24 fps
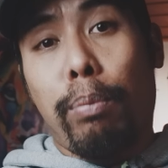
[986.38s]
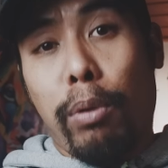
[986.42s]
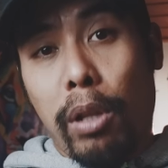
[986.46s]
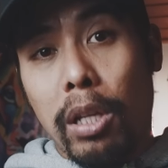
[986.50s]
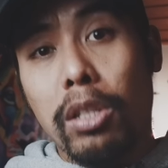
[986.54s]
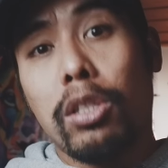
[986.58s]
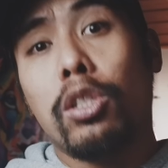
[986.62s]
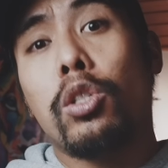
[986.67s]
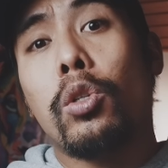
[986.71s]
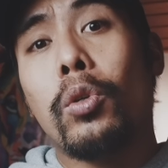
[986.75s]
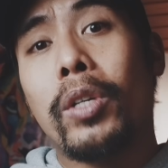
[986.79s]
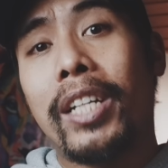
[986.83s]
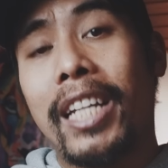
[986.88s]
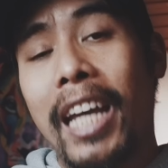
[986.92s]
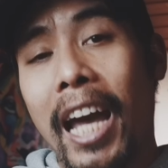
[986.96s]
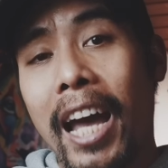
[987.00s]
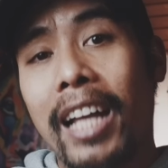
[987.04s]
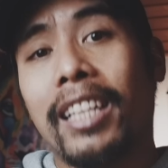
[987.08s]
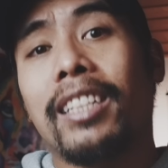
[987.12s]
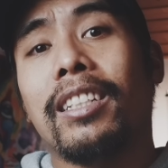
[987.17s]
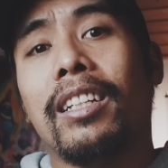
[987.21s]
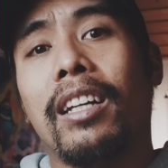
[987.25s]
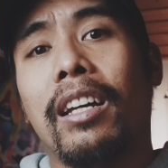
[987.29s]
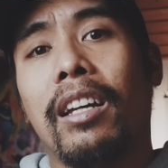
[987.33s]
Plus you
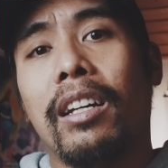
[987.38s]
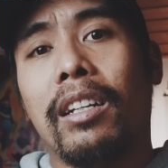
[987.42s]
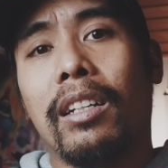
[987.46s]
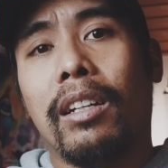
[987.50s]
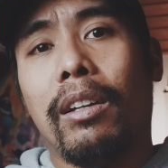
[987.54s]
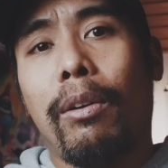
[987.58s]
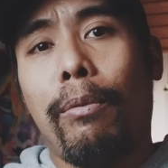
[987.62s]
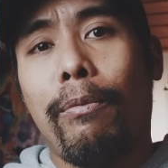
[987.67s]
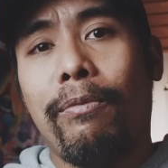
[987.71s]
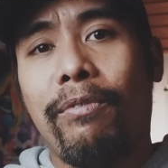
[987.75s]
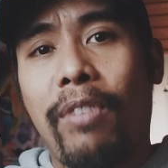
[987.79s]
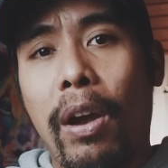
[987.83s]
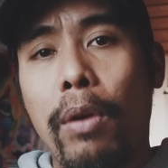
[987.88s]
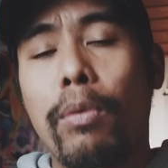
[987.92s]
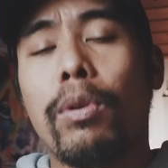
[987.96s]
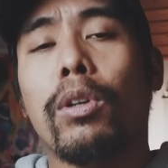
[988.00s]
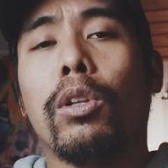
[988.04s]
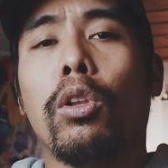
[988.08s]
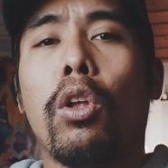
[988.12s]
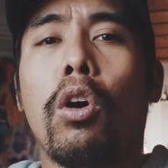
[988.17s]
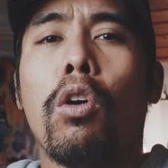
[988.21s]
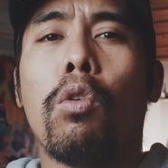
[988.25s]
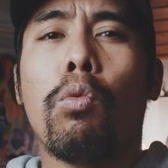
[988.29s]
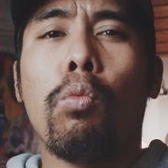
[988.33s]
get a very
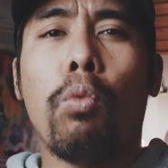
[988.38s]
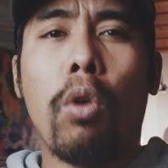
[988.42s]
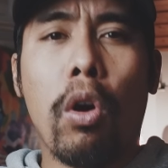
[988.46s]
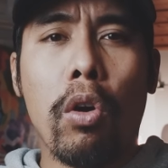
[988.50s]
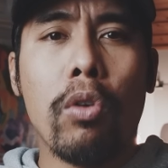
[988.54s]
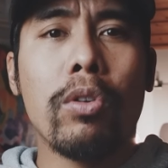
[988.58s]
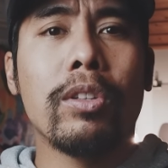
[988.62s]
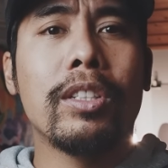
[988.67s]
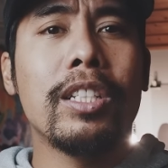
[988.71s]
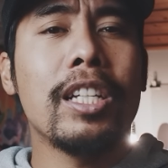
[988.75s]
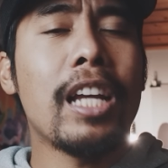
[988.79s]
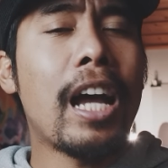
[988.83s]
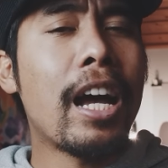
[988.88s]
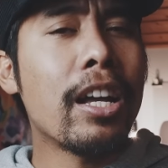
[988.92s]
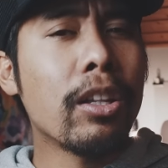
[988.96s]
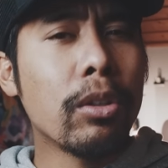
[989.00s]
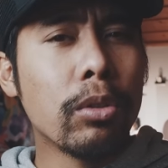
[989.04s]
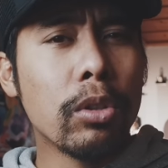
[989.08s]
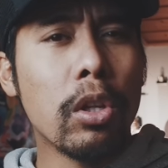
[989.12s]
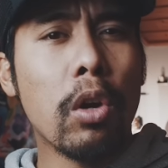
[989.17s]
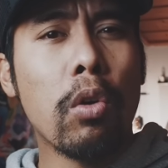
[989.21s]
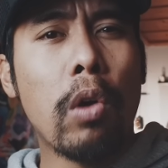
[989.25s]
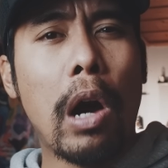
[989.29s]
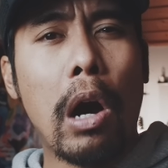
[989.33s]
long warranty. I
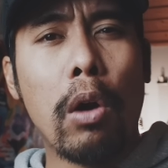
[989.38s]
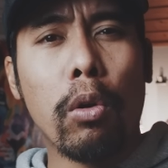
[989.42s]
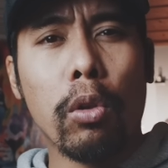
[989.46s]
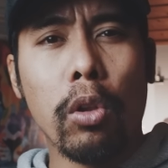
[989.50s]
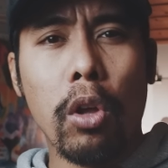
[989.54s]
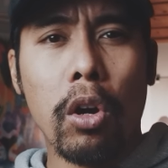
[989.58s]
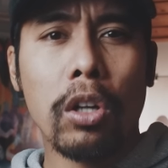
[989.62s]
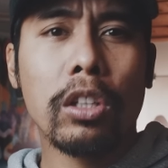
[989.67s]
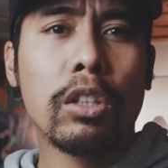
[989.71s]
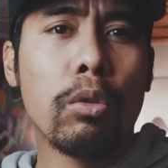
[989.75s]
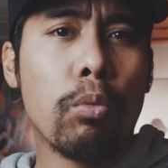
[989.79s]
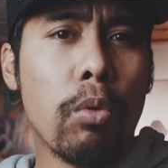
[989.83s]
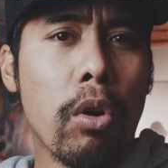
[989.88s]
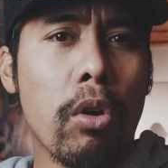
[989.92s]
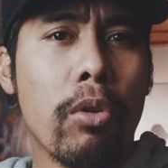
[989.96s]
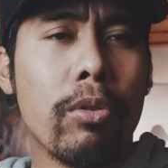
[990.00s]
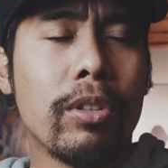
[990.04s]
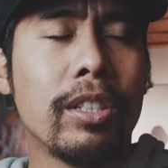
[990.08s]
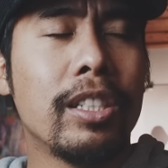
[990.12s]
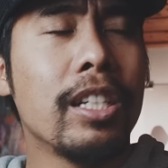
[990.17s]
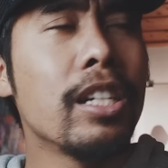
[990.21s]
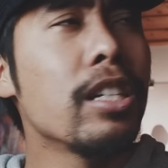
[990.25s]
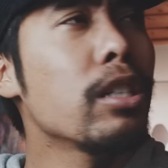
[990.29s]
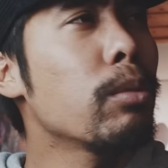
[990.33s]
don't know how long the
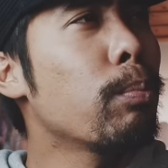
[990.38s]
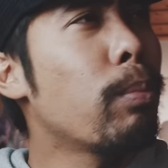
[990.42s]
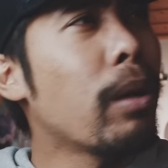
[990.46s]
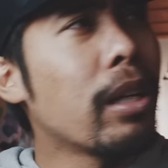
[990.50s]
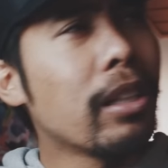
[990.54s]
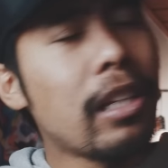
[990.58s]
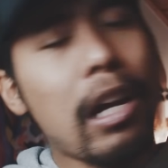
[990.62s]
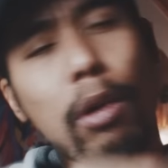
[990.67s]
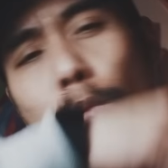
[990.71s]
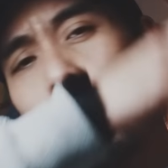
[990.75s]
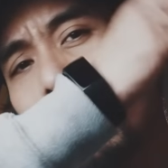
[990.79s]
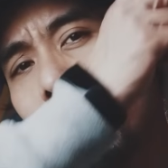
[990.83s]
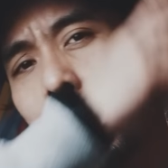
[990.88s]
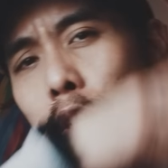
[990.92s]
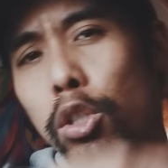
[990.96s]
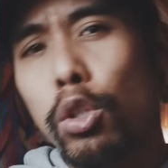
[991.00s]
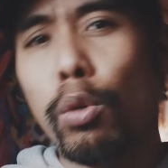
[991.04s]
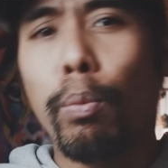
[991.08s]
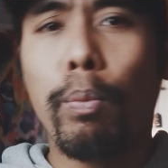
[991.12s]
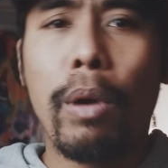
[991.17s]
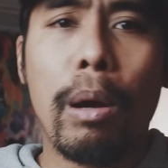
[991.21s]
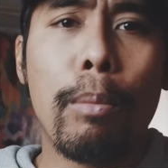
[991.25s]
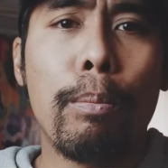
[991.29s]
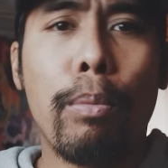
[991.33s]
warranty is, but I will
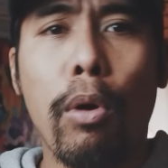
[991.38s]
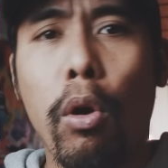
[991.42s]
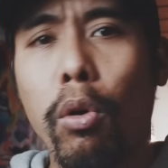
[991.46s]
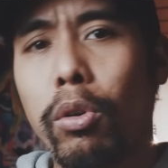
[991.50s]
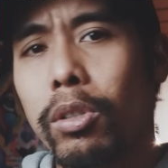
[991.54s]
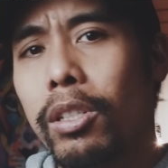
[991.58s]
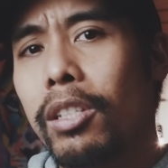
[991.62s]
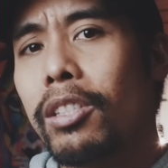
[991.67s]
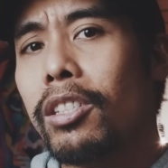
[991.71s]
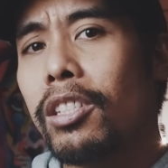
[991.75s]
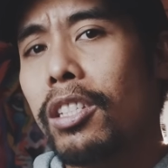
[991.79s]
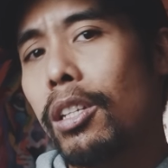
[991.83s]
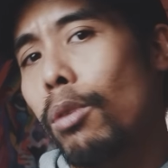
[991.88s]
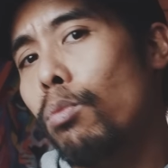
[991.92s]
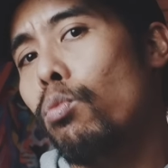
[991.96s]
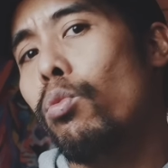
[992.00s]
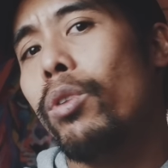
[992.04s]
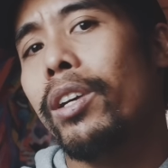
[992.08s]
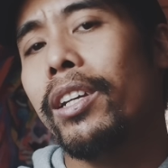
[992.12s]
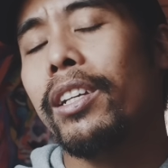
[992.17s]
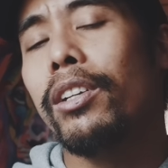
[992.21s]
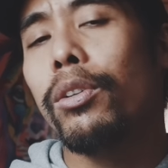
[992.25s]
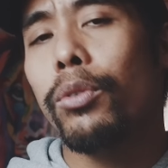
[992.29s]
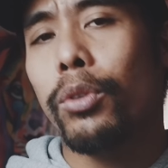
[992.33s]
superimpose it
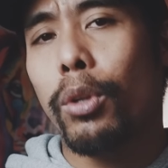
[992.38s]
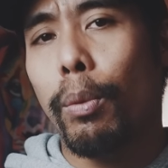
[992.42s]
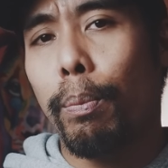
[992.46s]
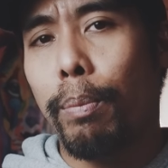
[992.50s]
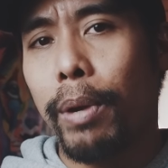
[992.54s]
somewhere here in the